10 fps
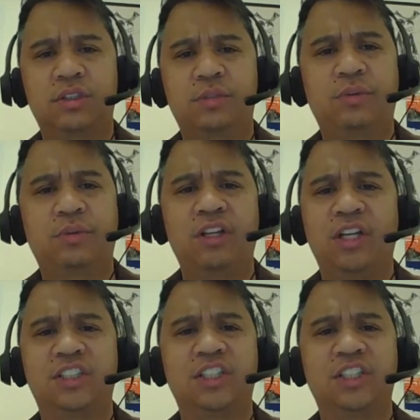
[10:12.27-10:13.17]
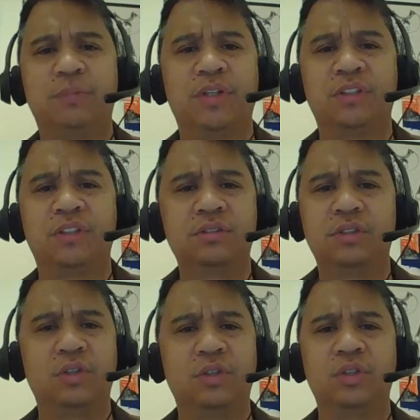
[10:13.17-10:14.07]
It's probably like sleeping.
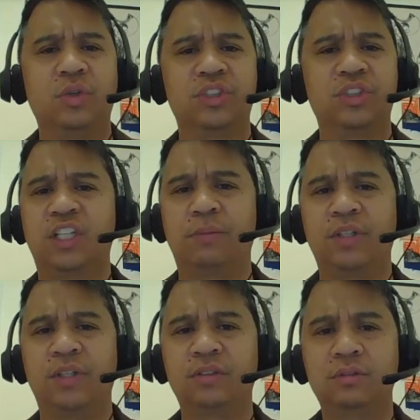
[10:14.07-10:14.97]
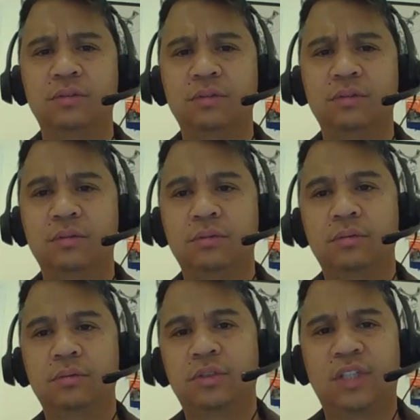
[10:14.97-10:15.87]
You don't know you're sleeping.
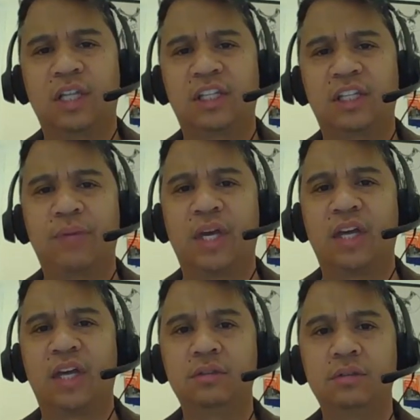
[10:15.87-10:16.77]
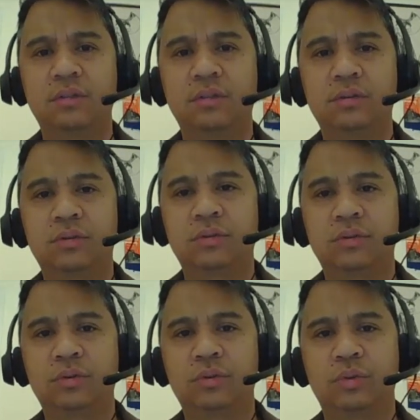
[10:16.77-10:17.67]
It's not that bad.
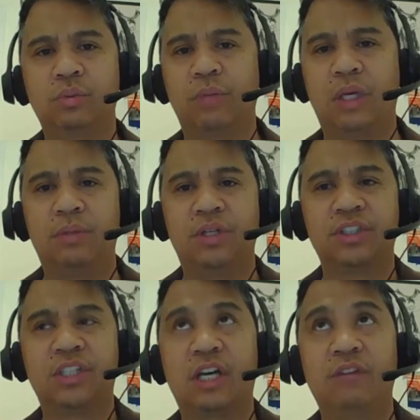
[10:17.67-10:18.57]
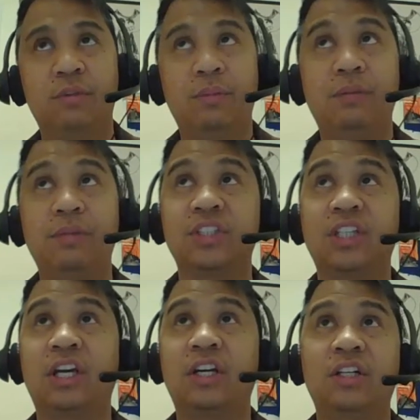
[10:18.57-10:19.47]
Maybe there's a heaven, maybe there's
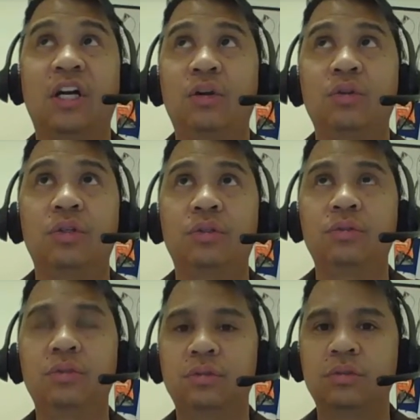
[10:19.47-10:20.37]
a hell, I don't know.